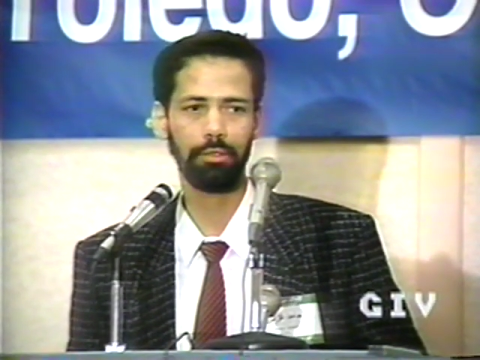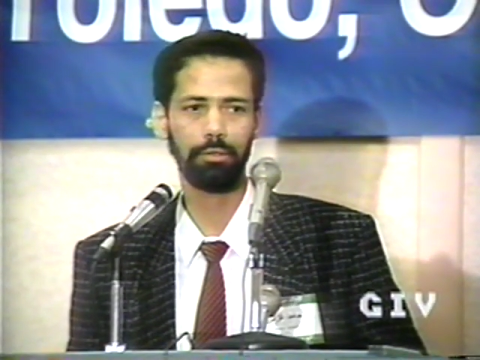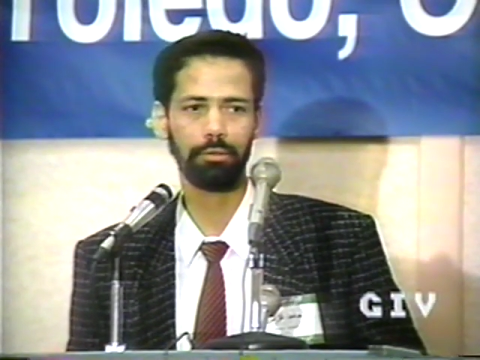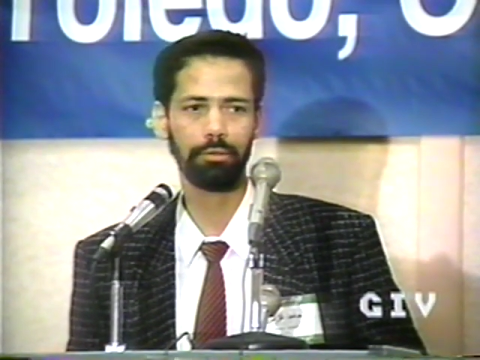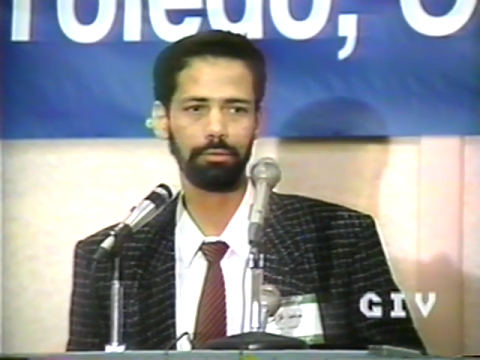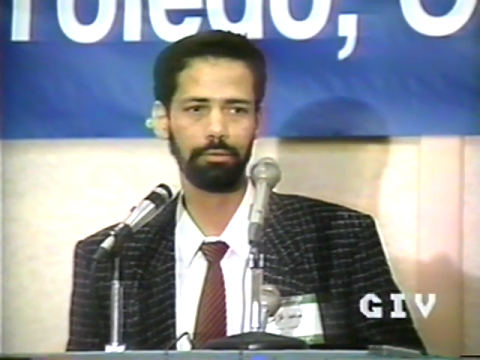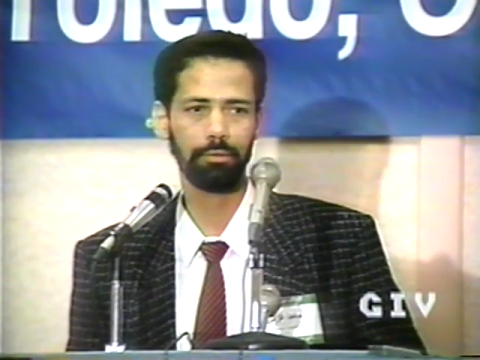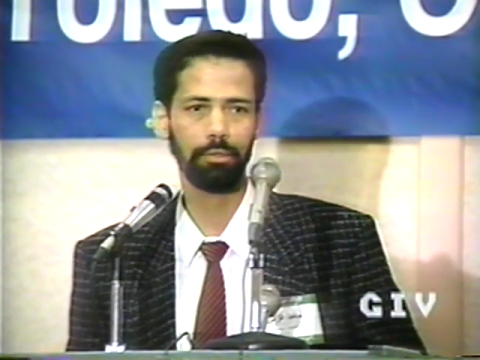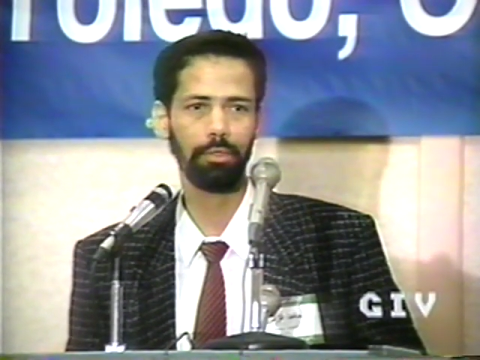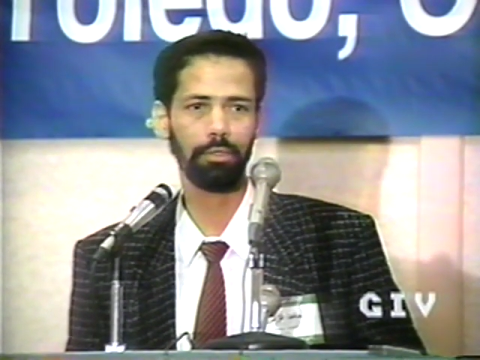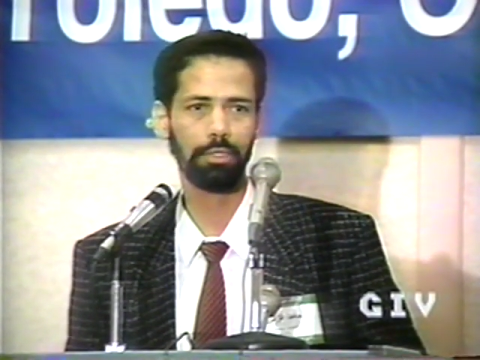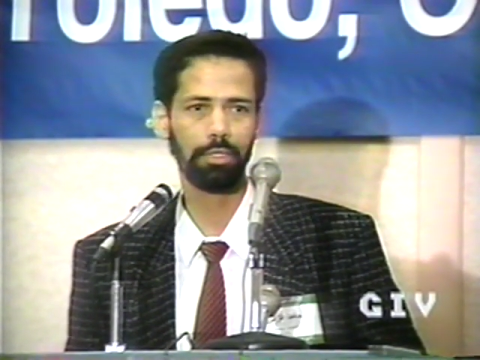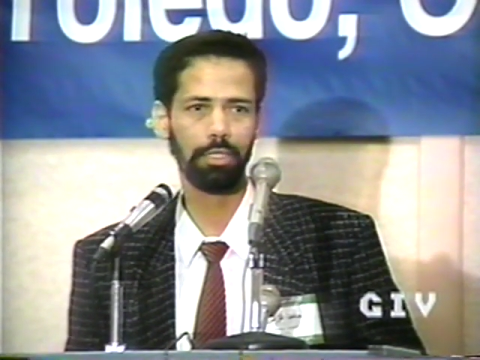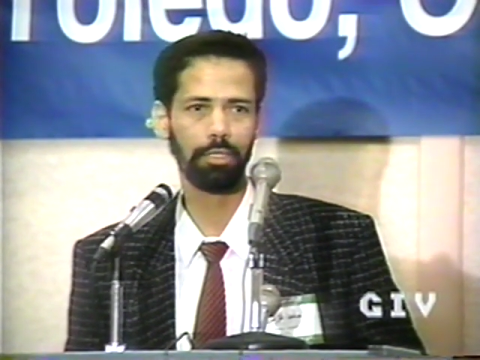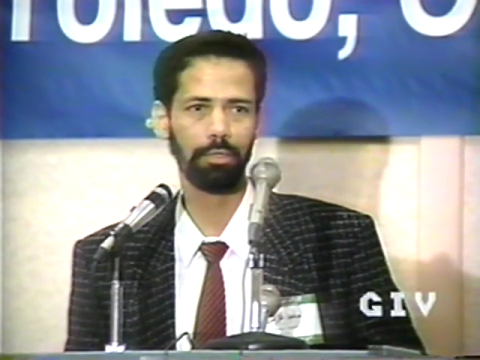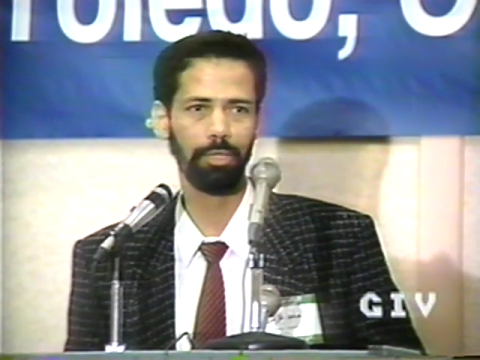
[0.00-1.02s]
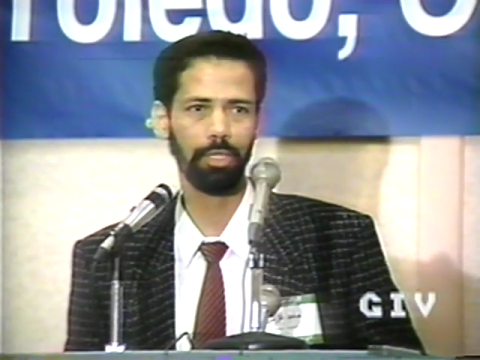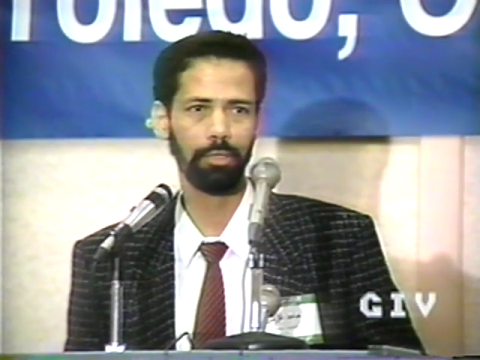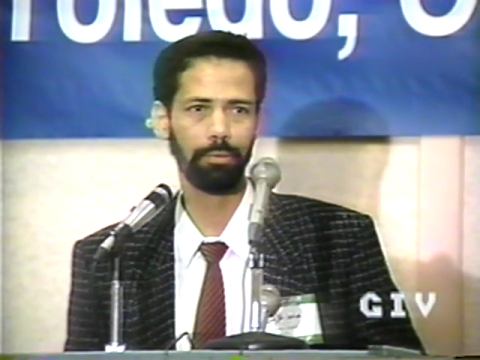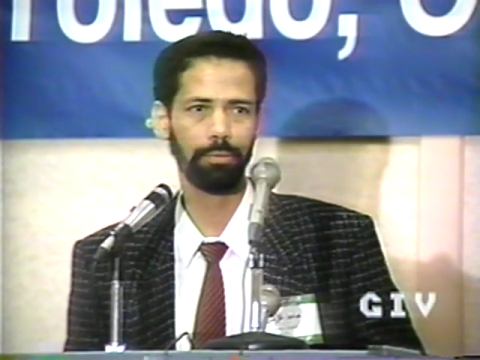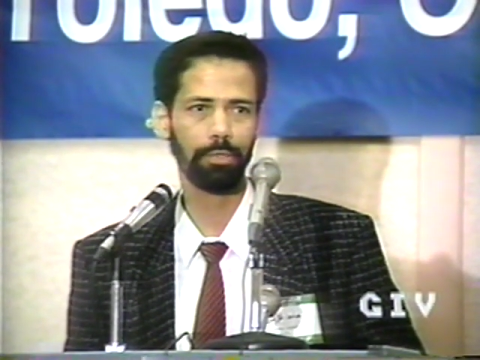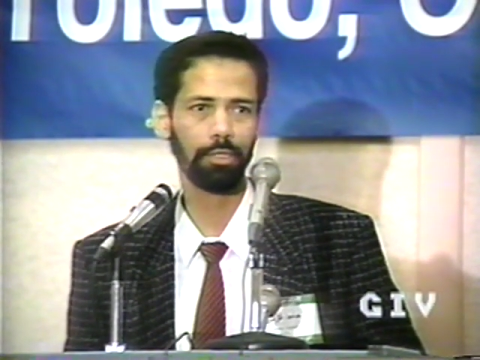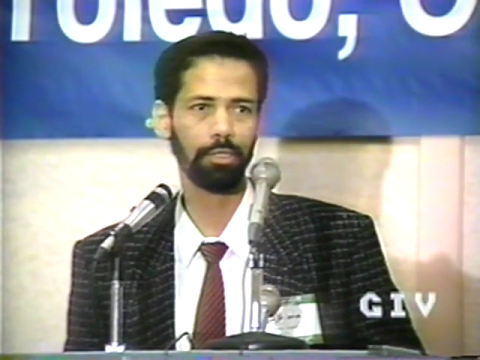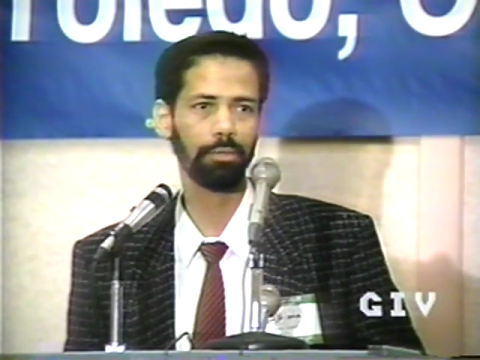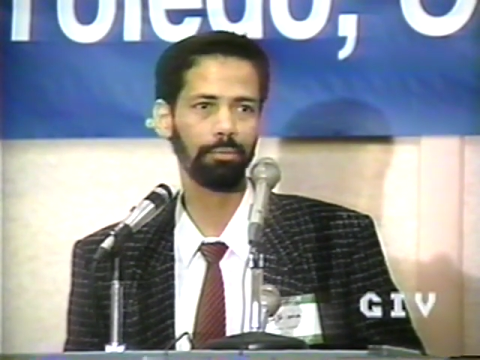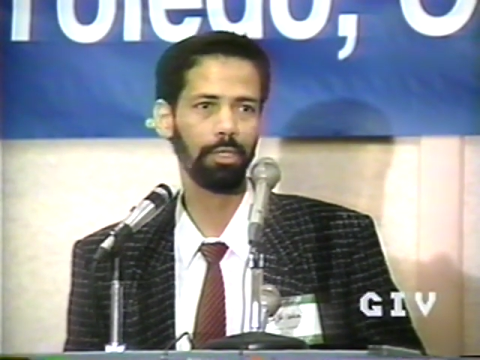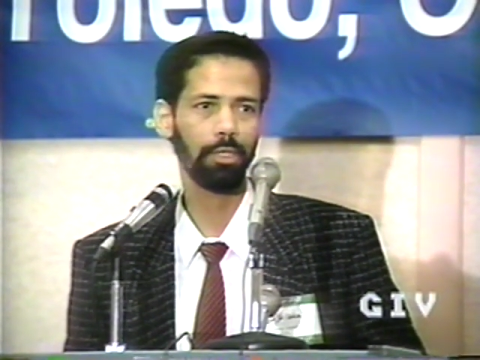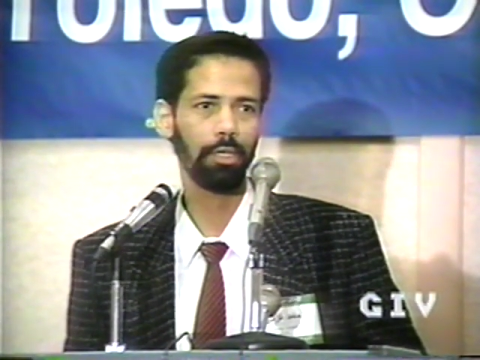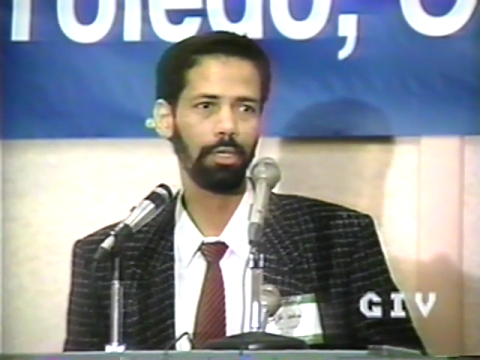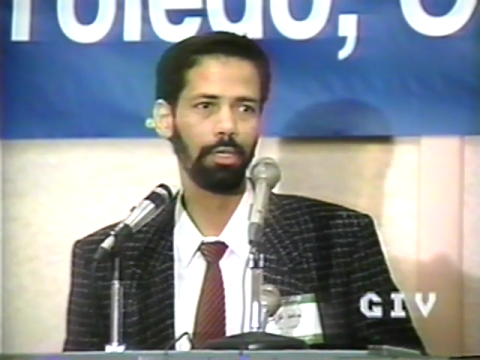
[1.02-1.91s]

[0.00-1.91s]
your notes here about the program.